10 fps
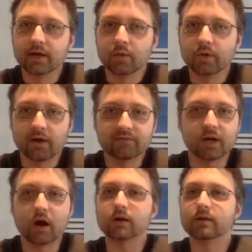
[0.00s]
We love
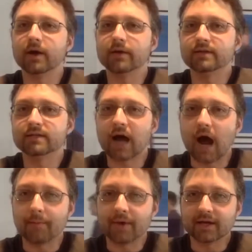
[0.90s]
talking about these
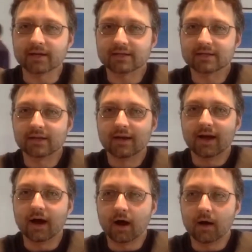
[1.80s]
topics,
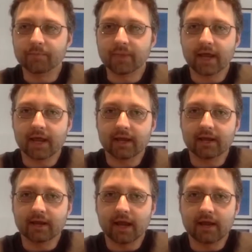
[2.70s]

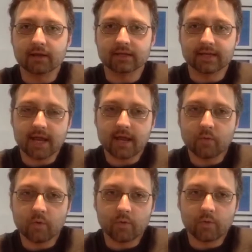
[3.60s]
and today
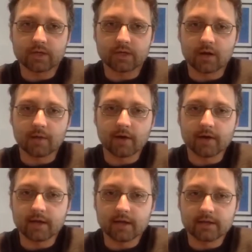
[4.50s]
what we want to talk about
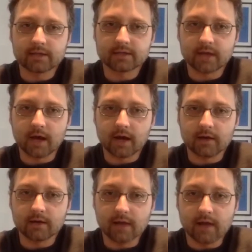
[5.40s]
is
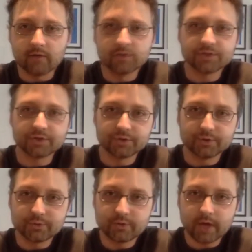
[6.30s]
level
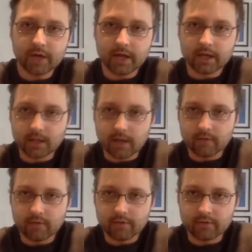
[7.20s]
2 and
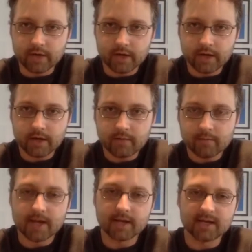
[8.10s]
level 3
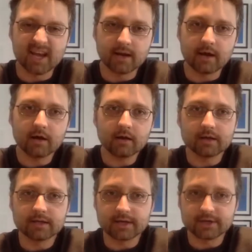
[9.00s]
metadata,
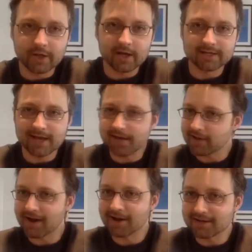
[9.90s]
contextualize that in
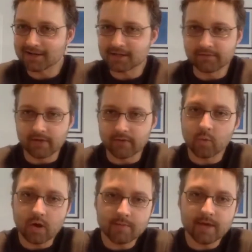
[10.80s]
the context of level
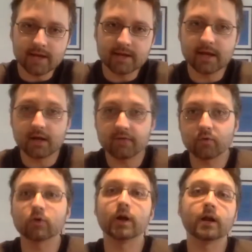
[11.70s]
1 metadata
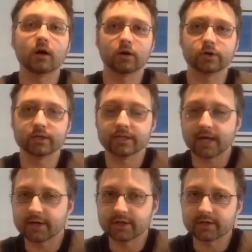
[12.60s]
for credit card
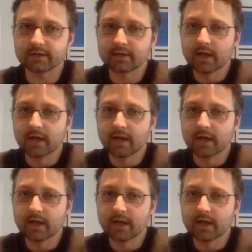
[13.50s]
transactions.